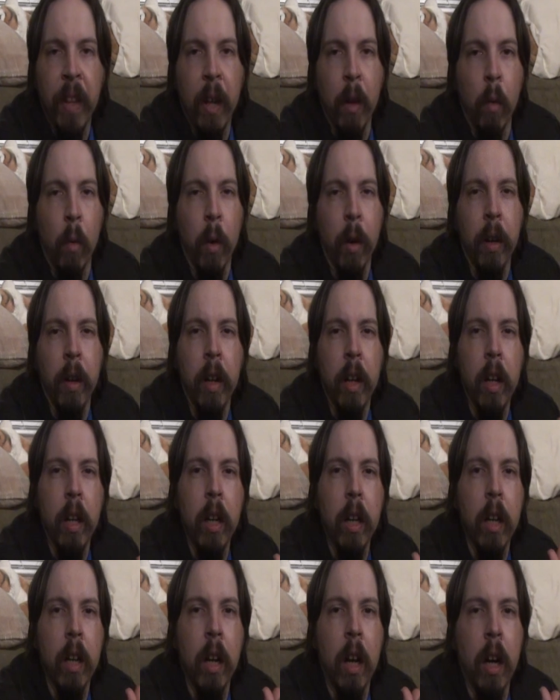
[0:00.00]
would
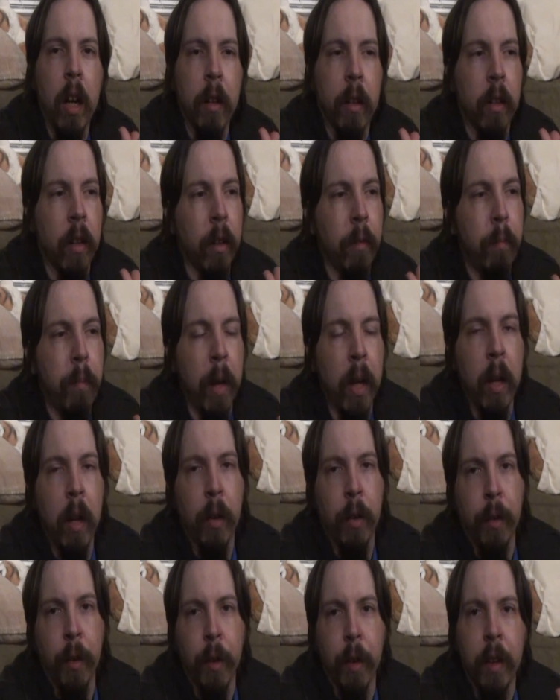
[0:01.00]
not have been a
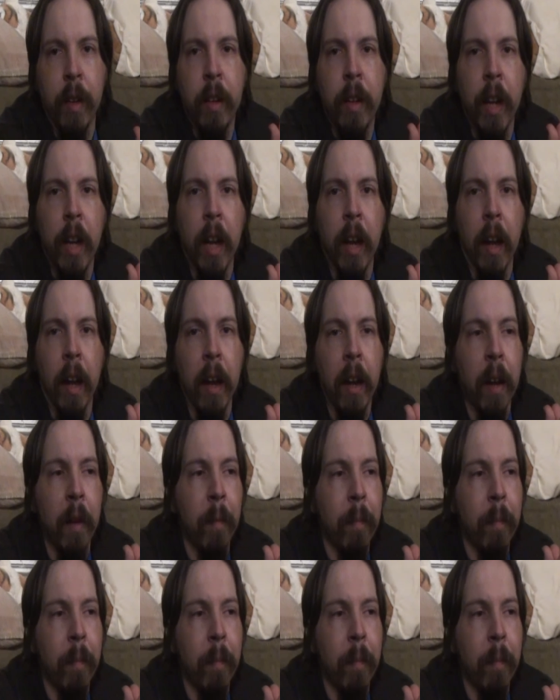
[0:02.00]
good day.